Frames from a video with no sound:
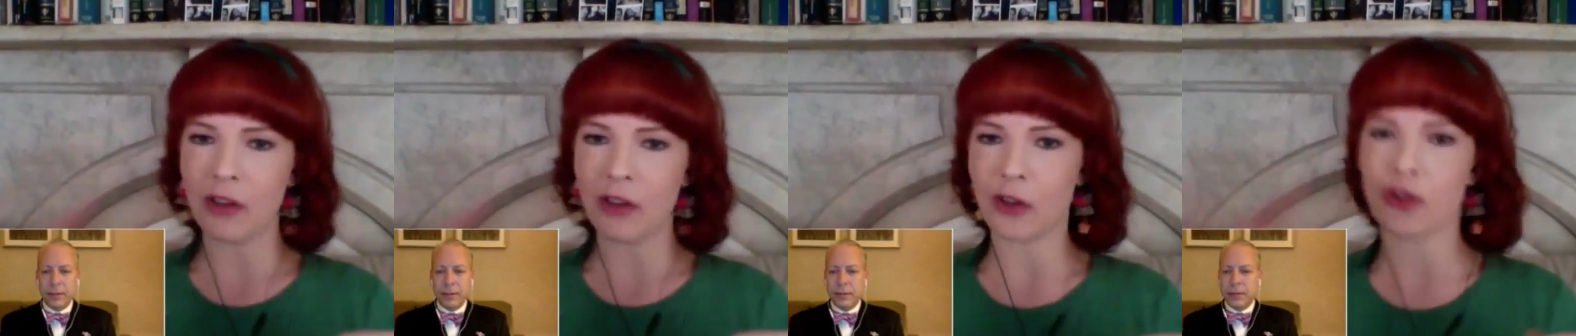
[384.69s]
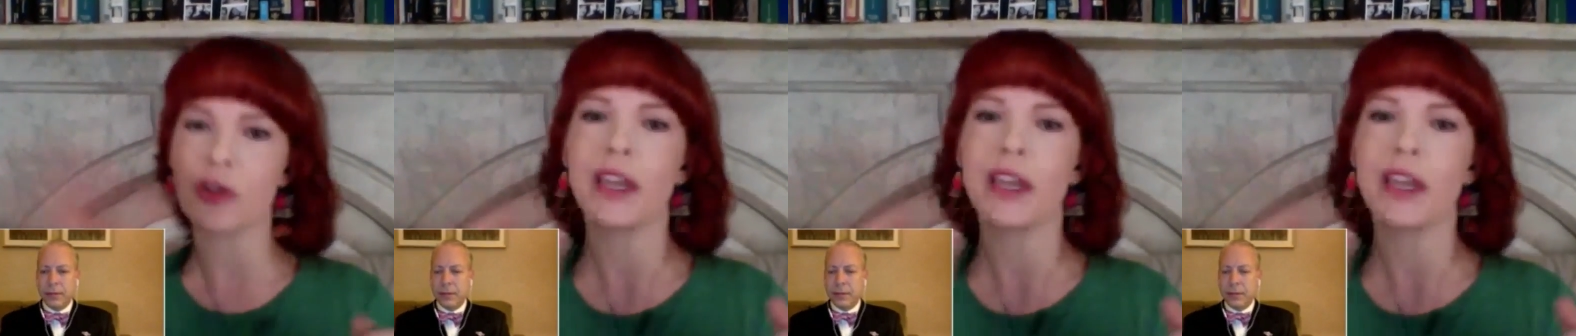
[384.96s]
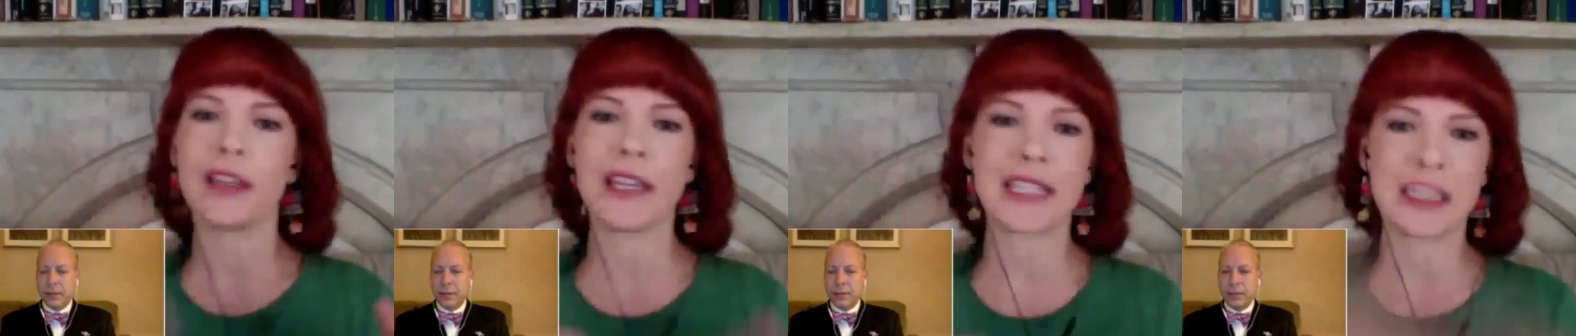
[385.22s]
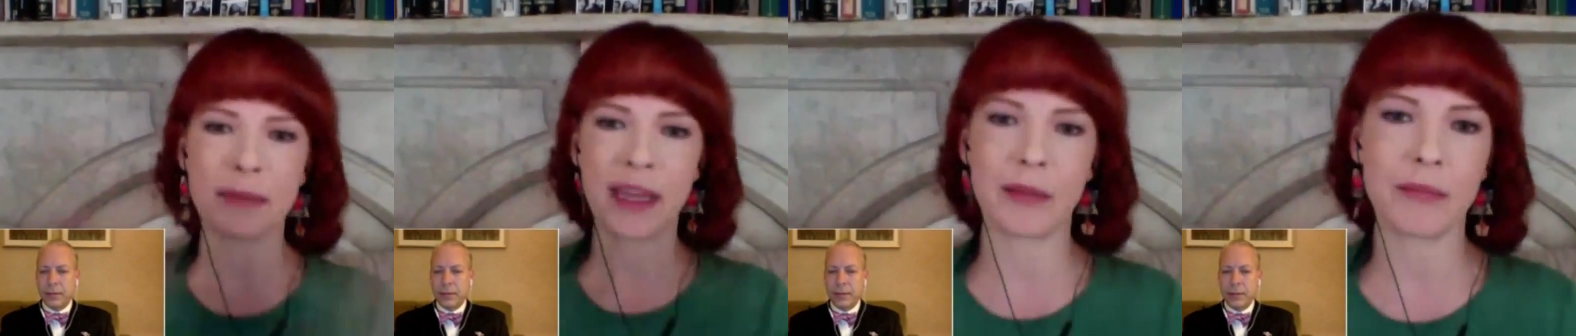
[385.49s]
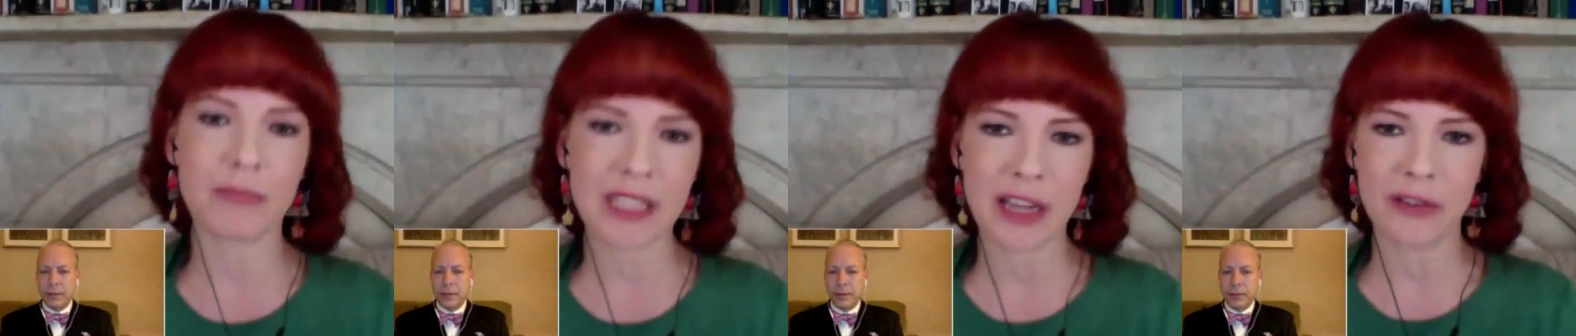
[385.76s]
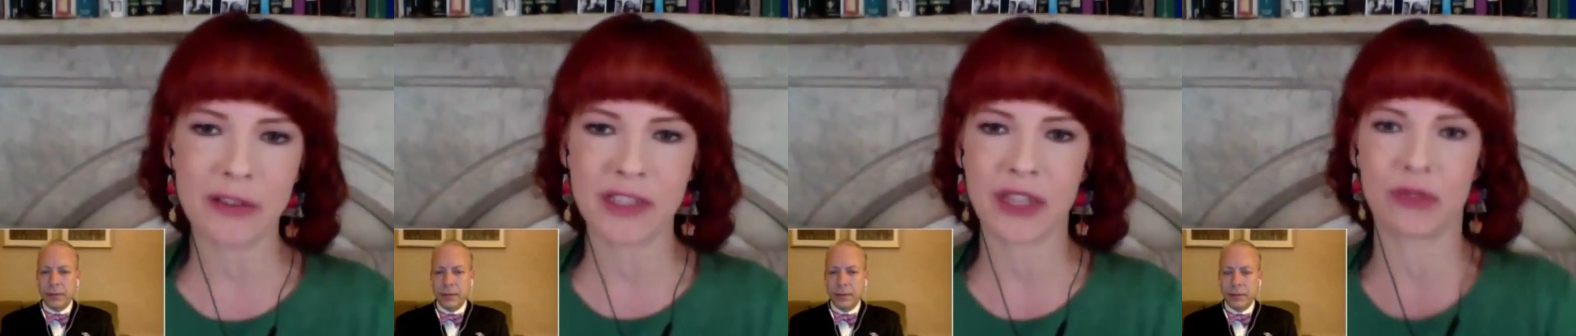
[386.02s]
Speaker 1: you know, drinking things to make
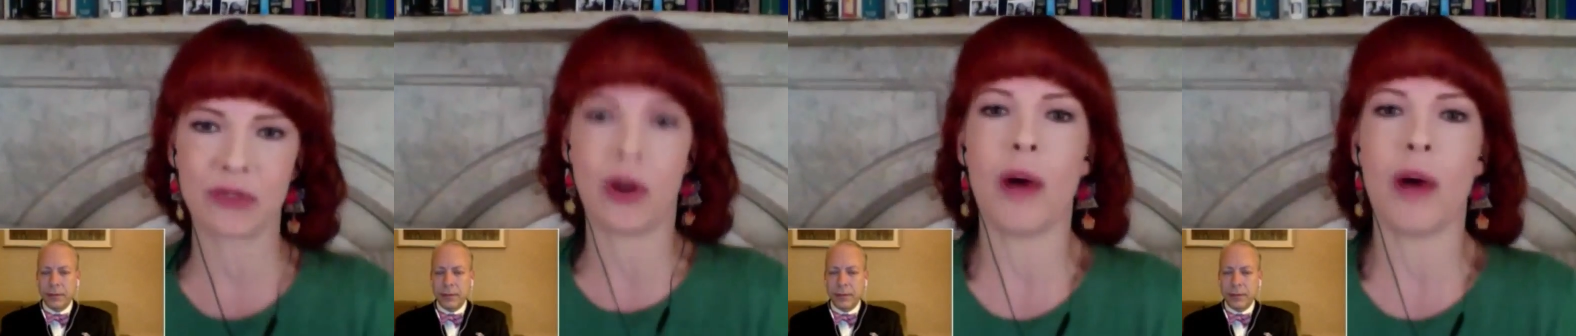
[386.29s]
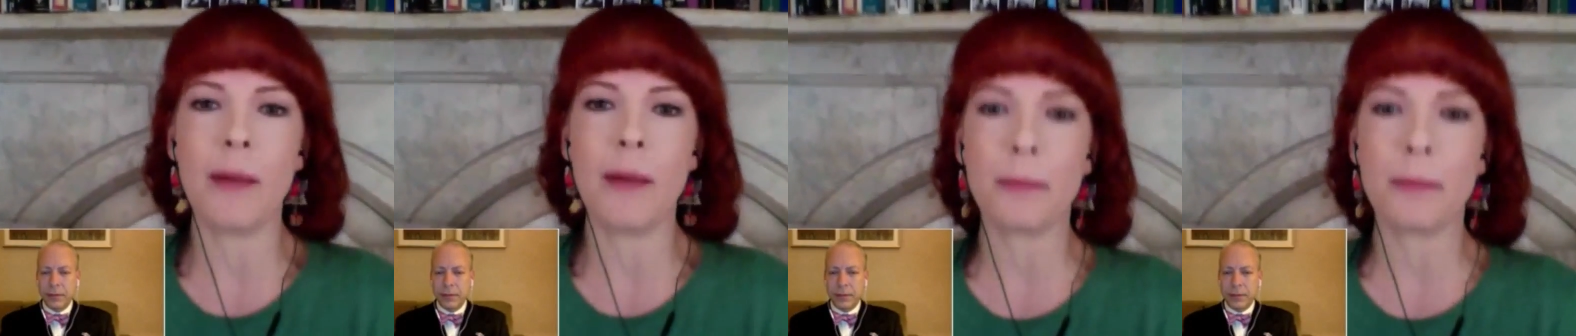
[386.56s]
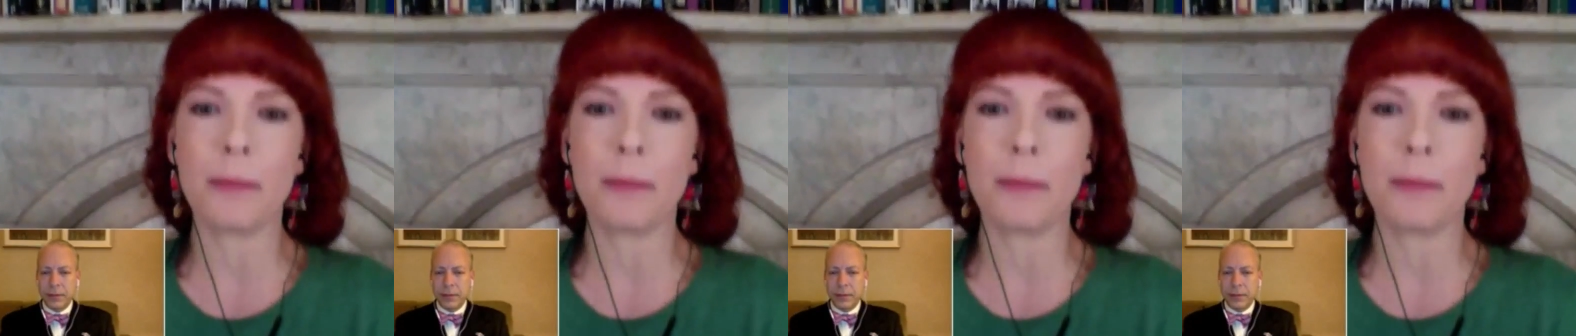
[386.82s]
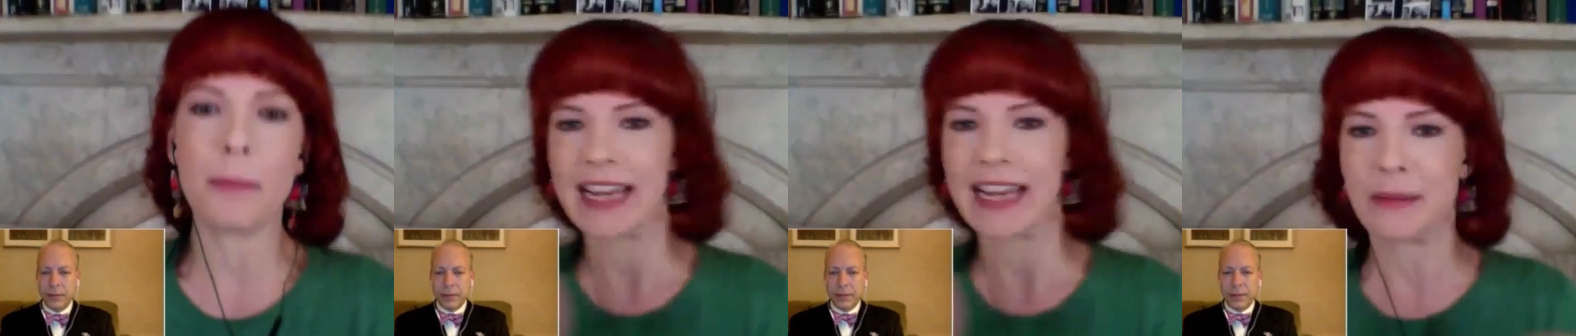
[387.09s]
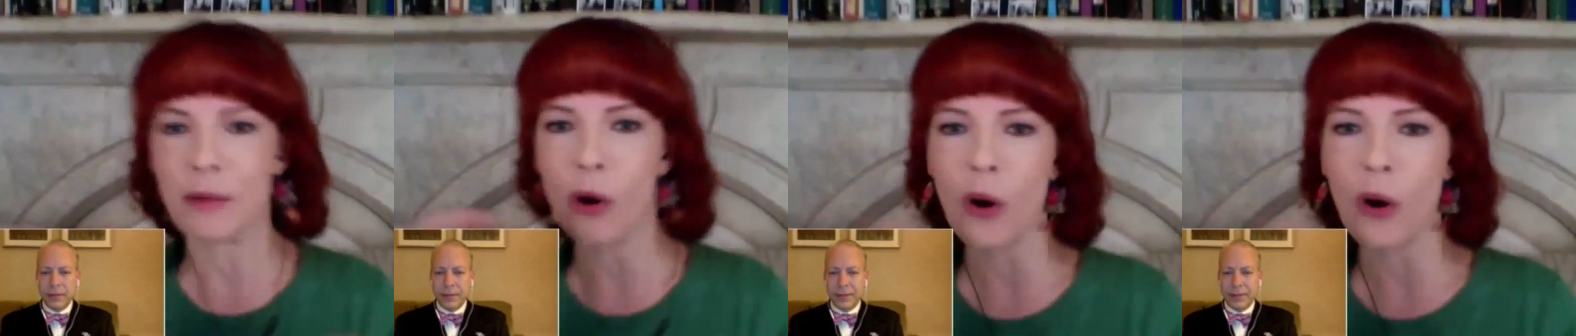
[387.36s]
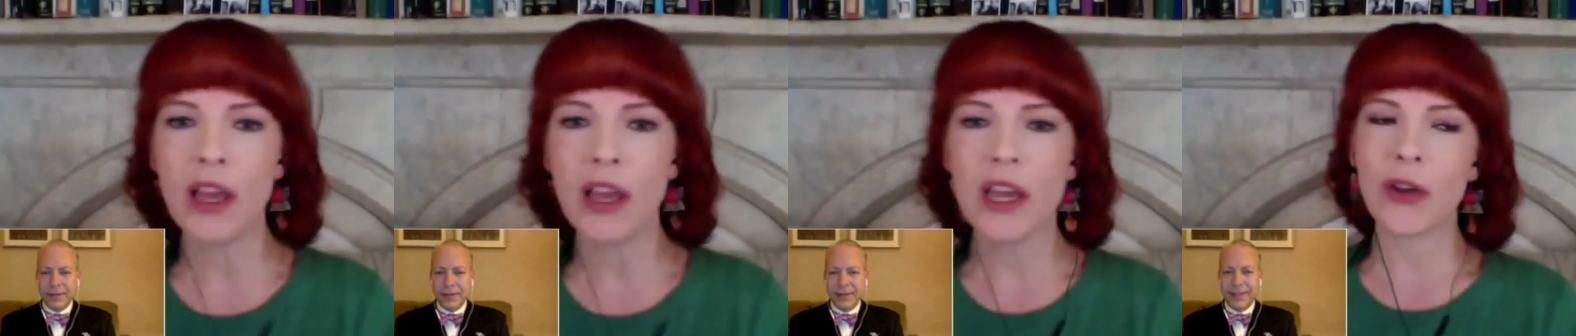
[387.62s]
themselves throw up and then eating
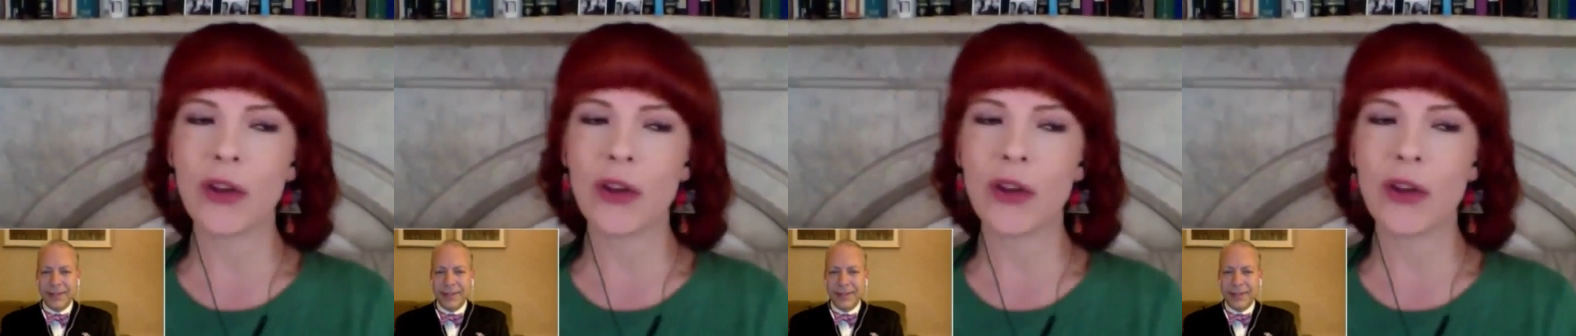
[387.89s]
more,